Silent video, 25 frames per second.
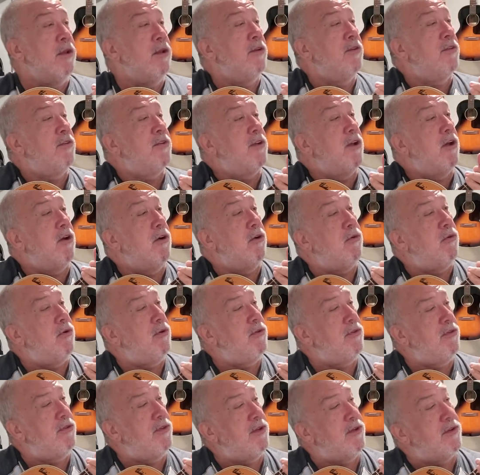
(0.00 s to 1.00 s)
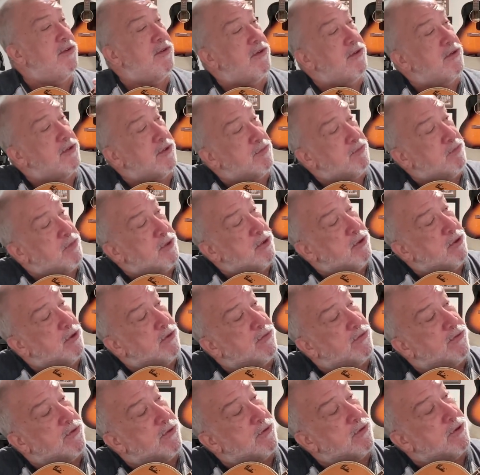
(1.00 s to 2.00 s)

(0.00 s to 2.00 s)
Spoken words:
So this is a beautiful